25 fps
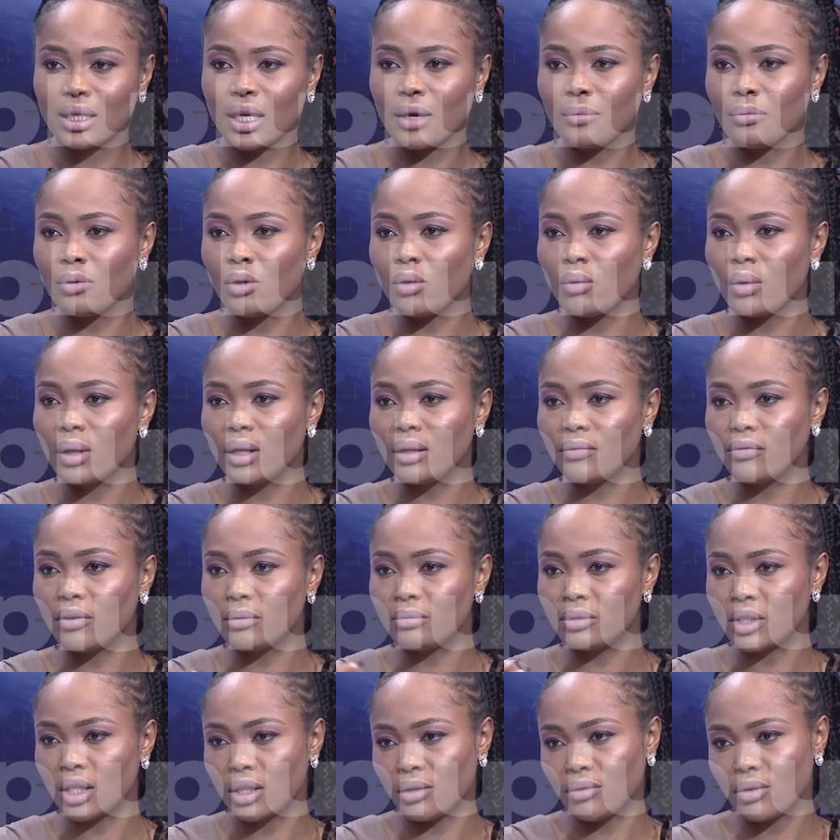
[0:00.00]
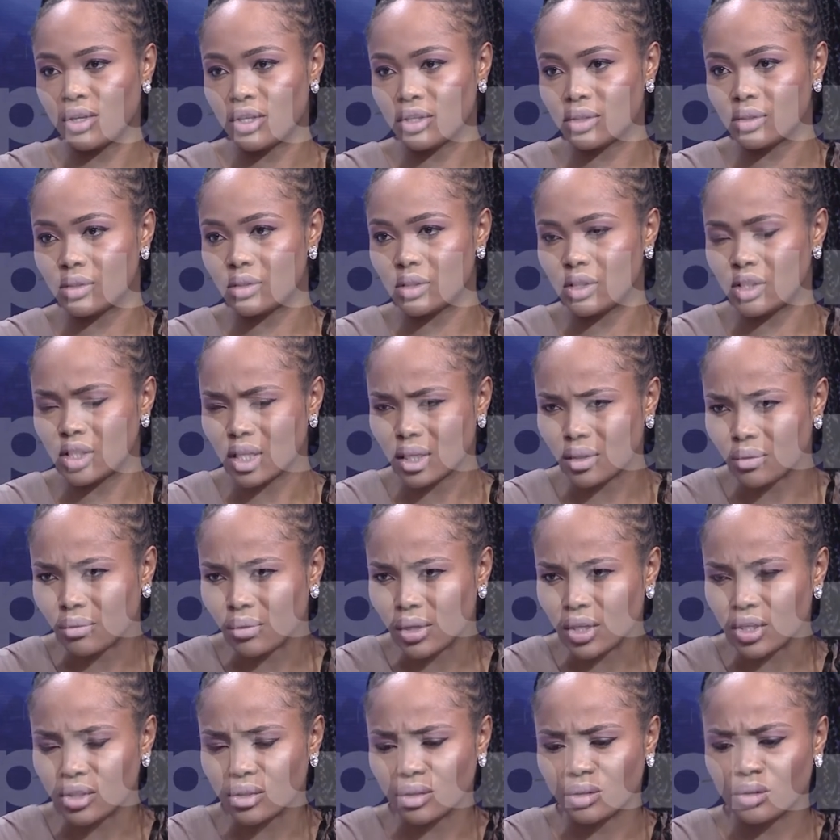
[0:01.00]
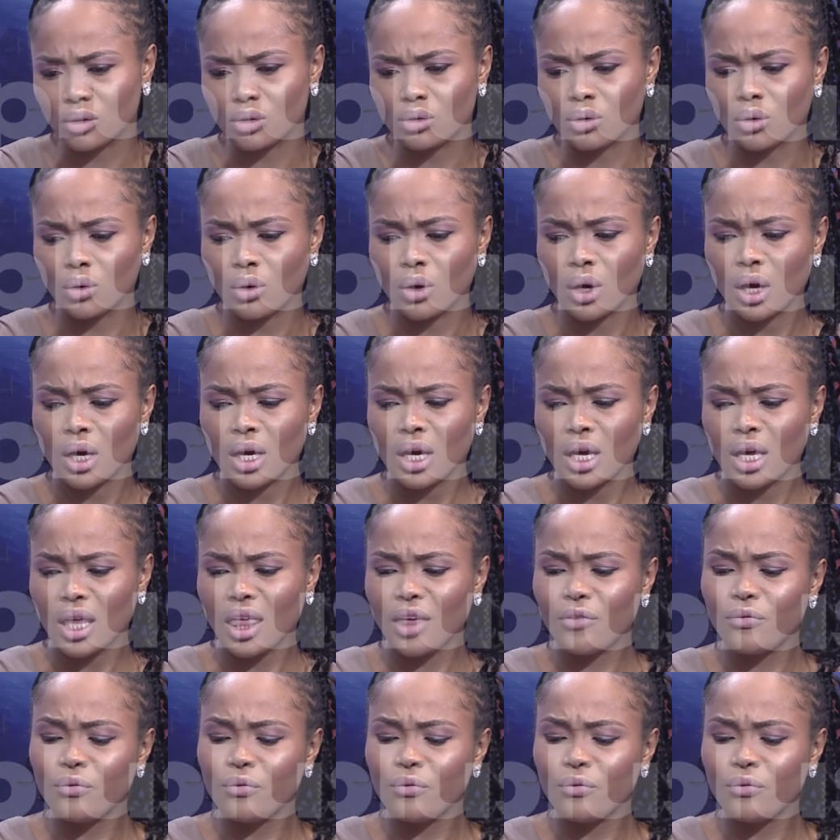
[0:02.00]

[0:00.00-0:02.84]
keep going from generation to, generation. generation. So mm -hmm.